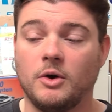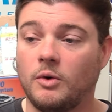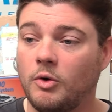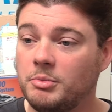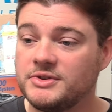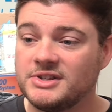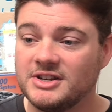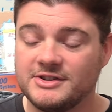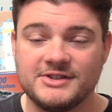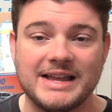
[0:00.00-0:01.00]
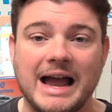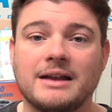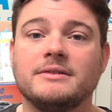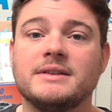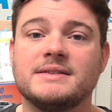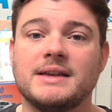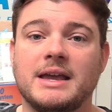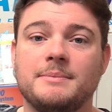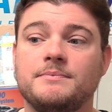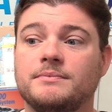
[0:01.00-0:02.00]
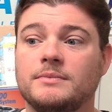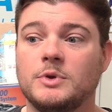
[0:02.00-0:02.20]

almost exactly the same.